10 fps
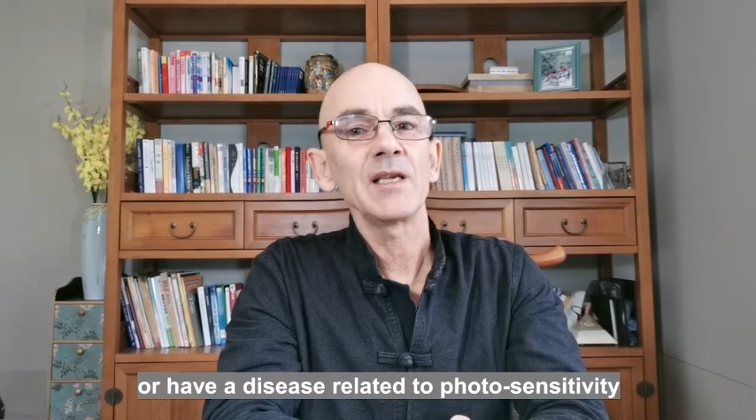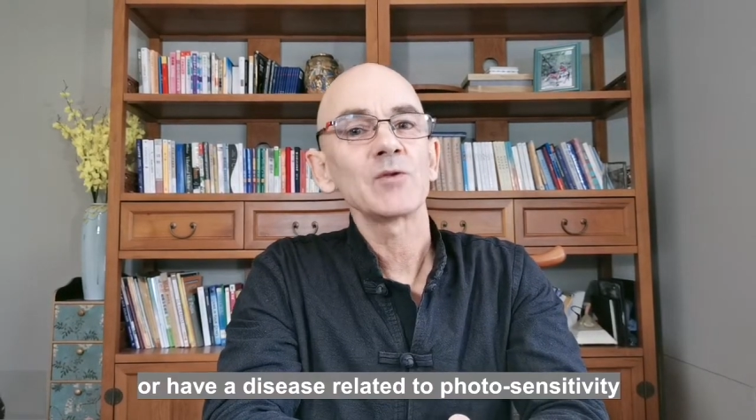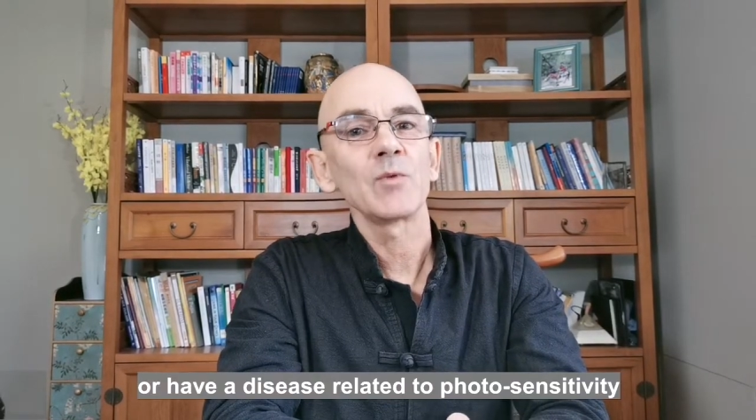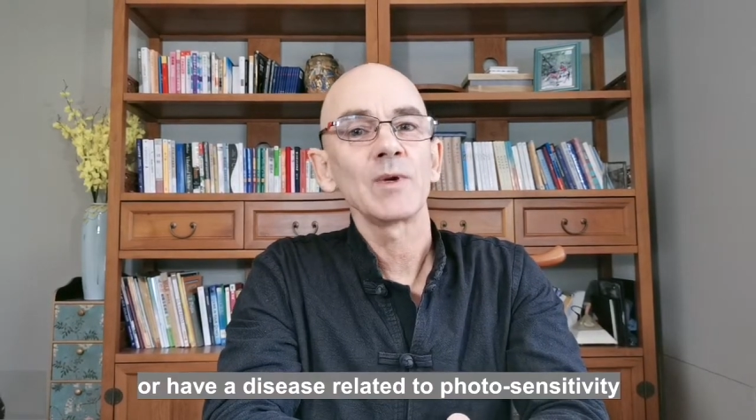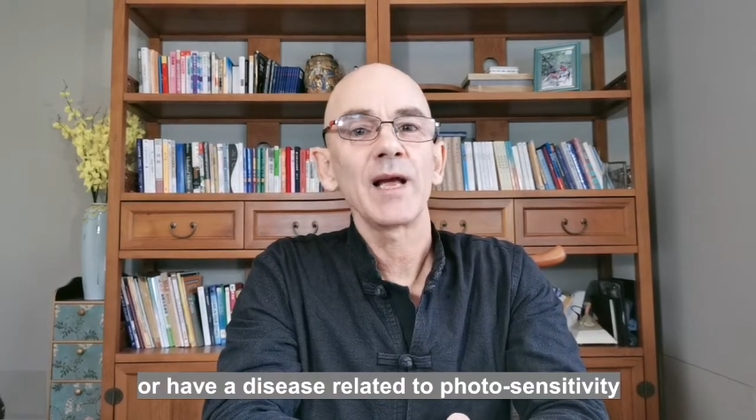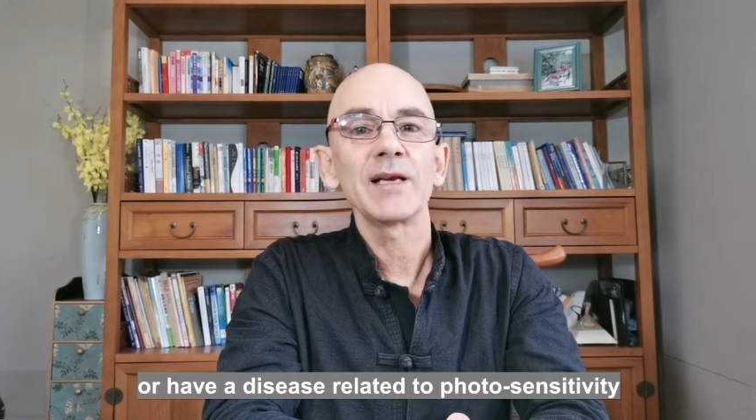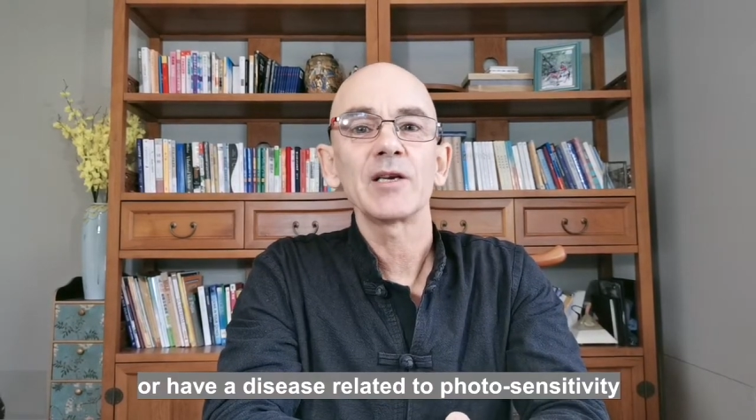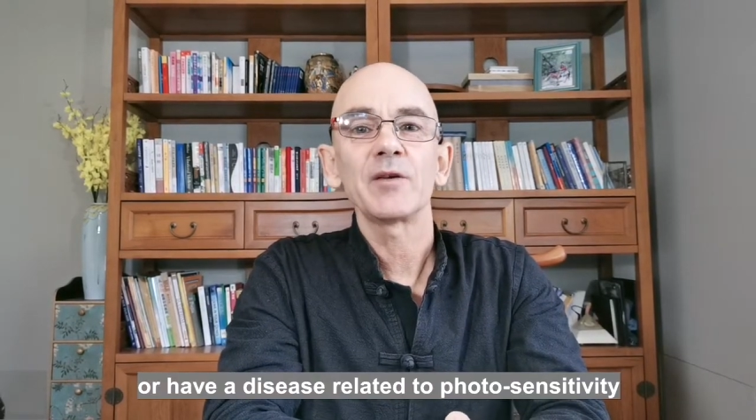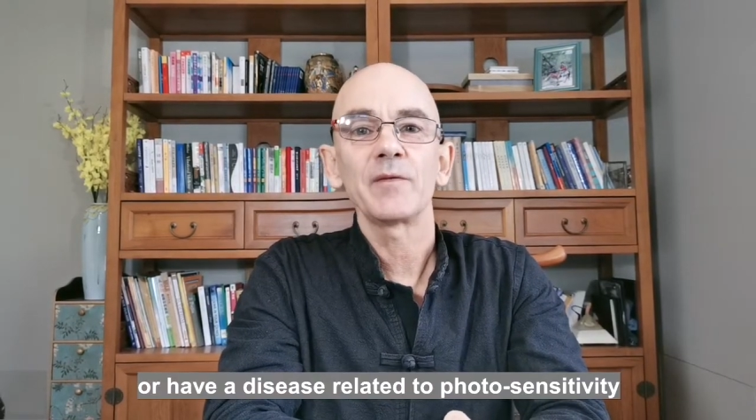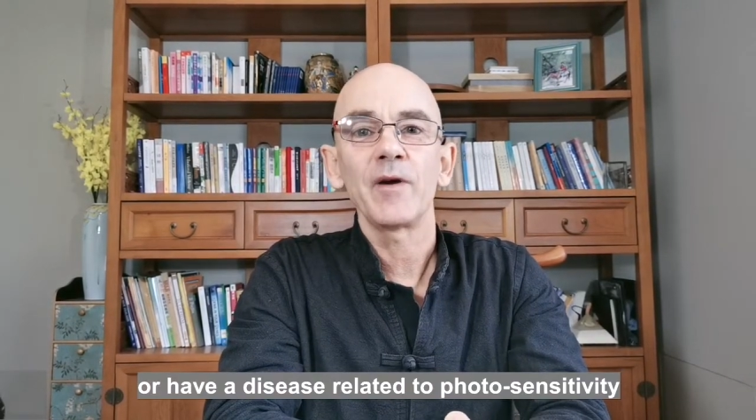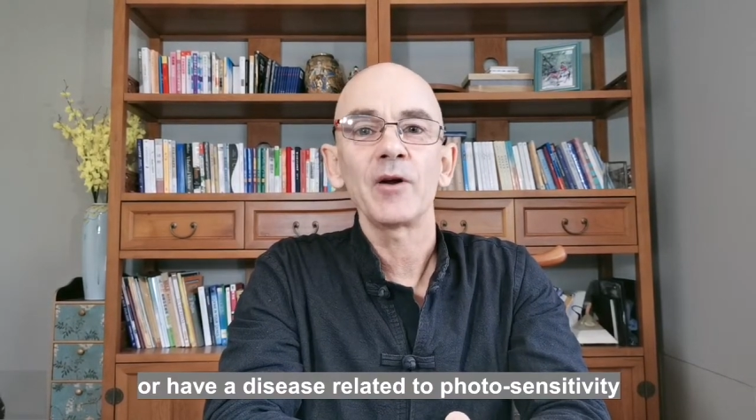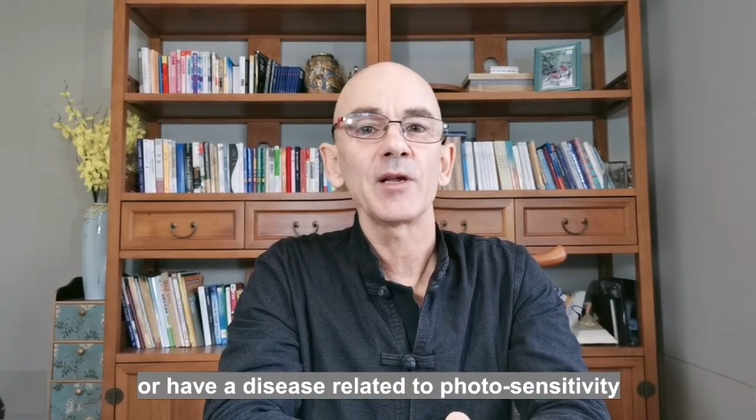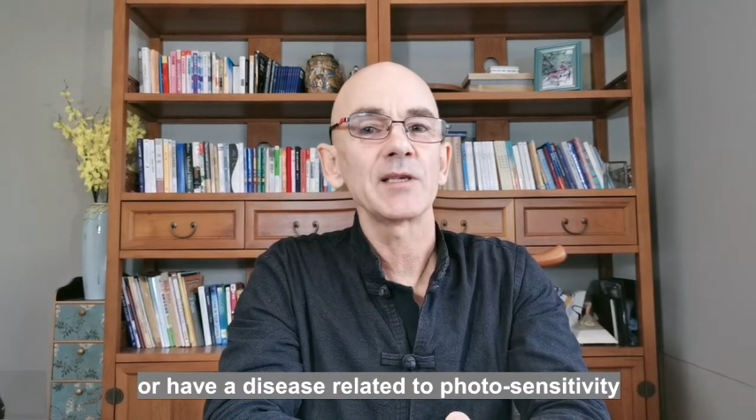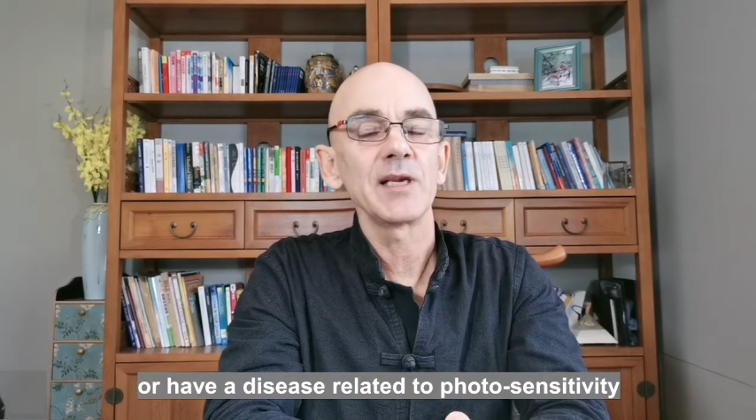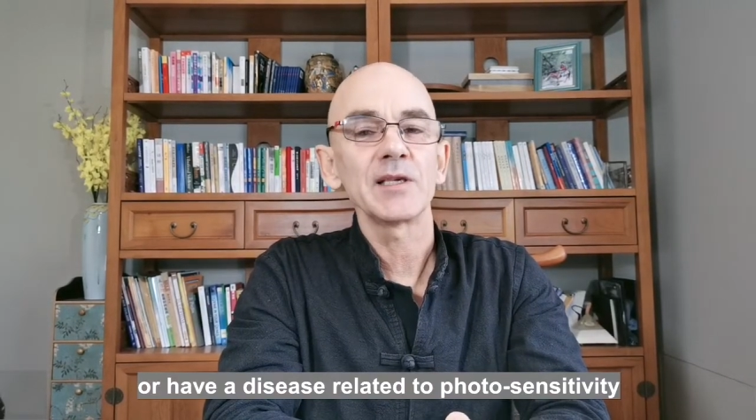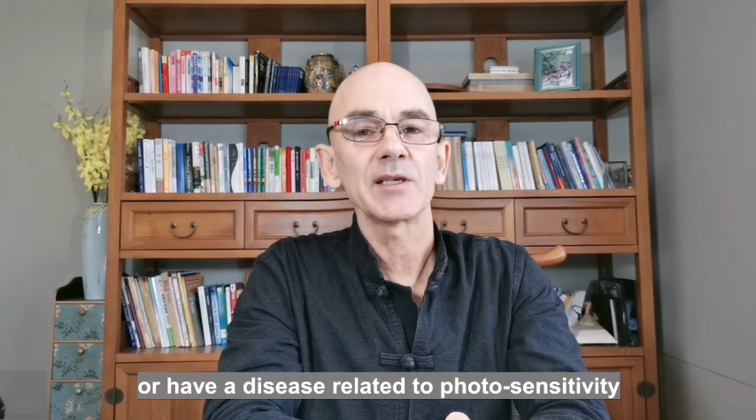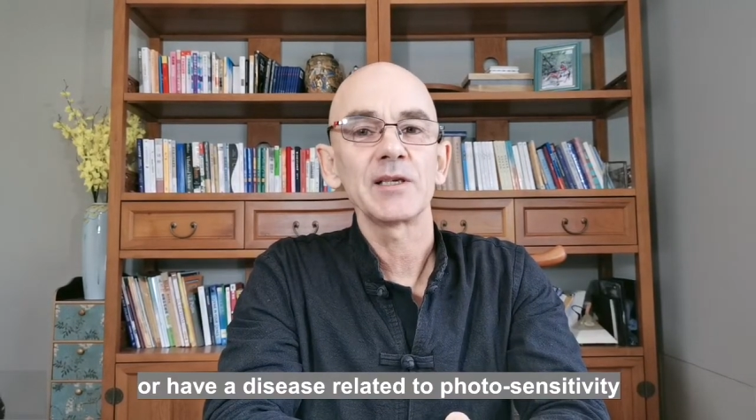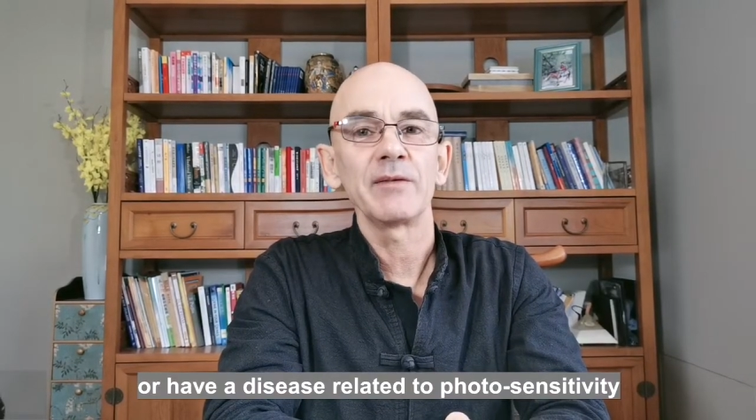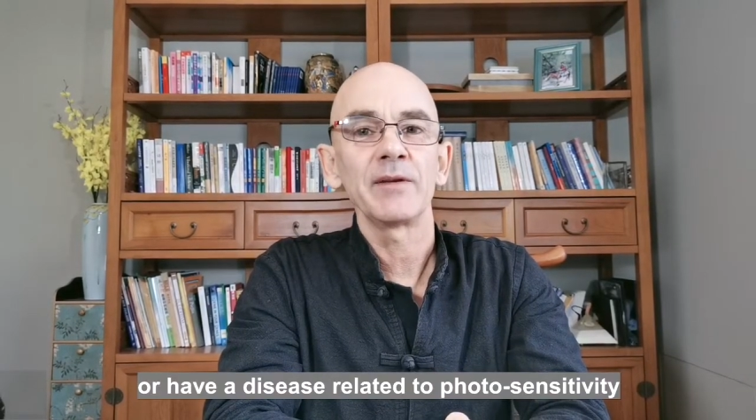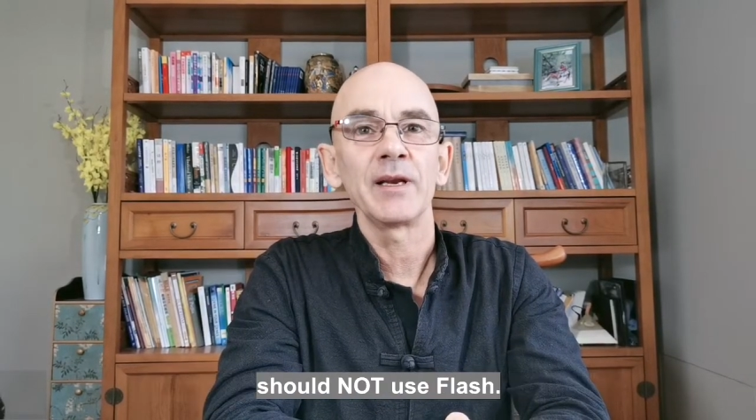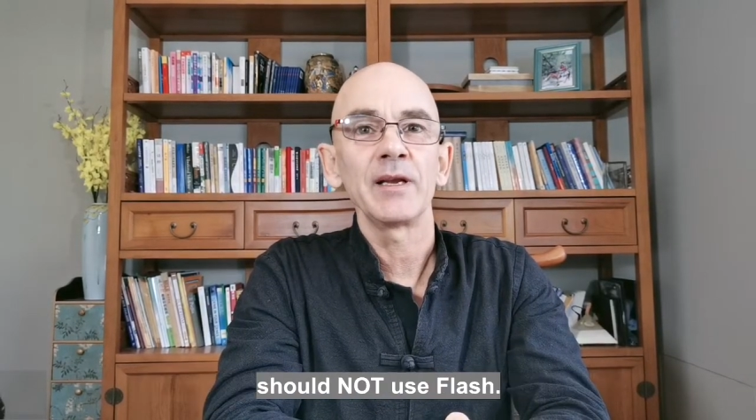related to photosensitivity